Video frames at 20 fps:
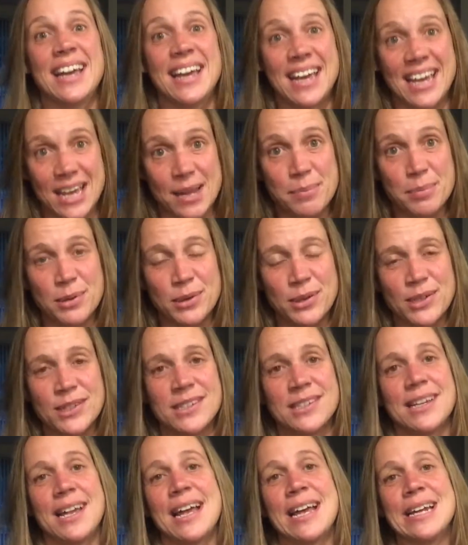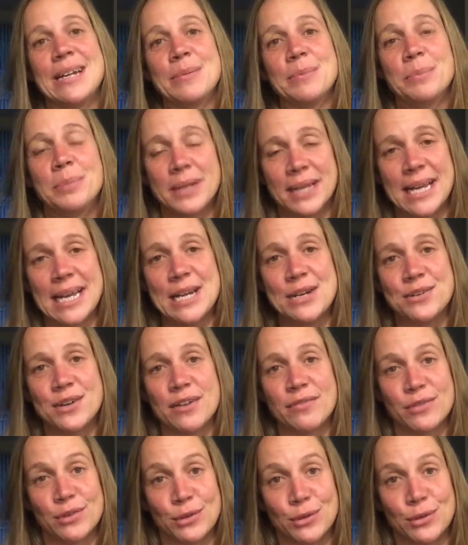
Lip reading: airports and plane travel.